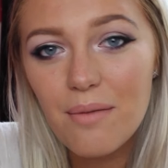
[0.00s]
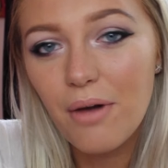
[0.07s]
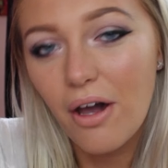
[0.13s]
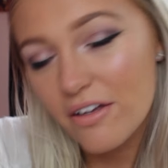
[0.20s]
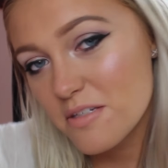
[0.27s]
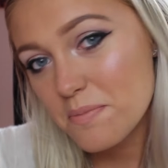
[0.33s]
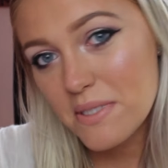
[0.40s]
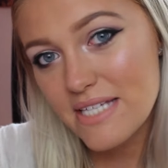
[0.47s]
I'm
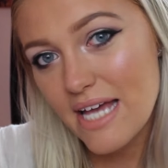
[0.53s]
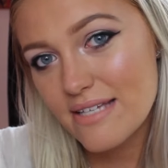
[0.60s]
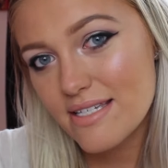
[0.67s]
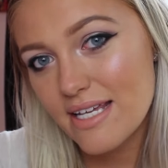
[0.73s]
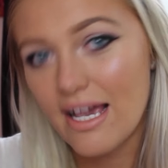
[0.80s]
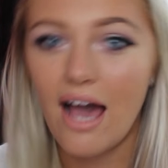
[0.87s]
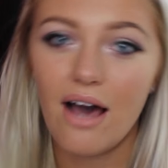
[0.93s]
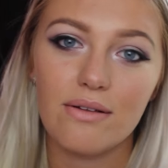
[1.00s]
going to be
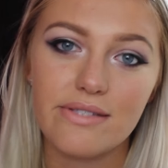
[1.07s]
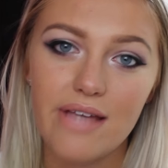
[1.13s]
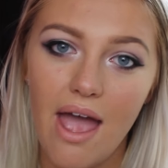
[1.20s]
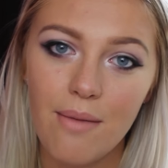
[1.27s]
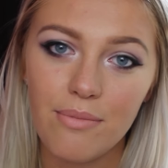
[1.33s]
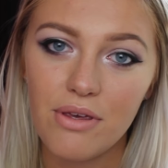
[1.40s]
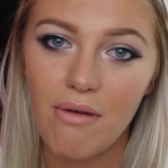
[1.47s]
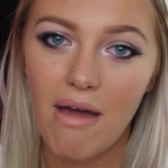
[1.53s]
testing out
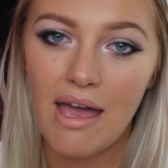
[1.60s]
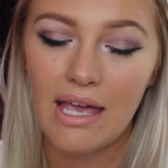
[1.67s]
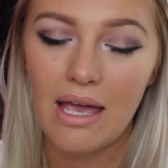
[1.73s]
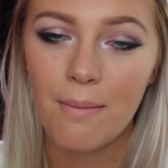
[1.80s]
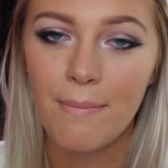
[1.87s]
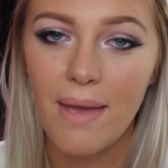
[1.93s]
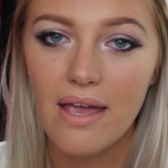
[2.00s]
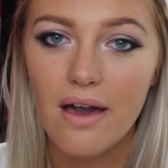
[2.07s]

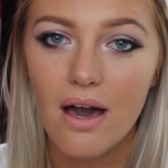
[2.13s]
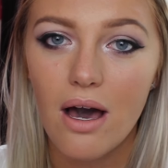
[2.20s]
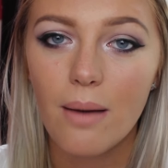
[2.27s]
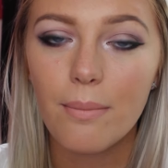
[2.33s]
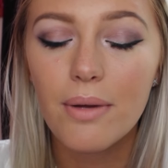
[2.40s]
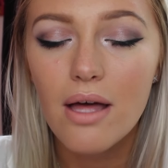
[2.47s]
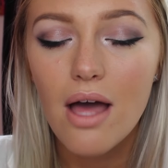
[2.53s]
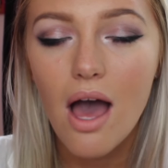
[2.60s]
MUA
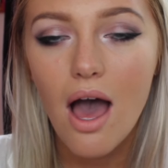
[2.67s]
makeup.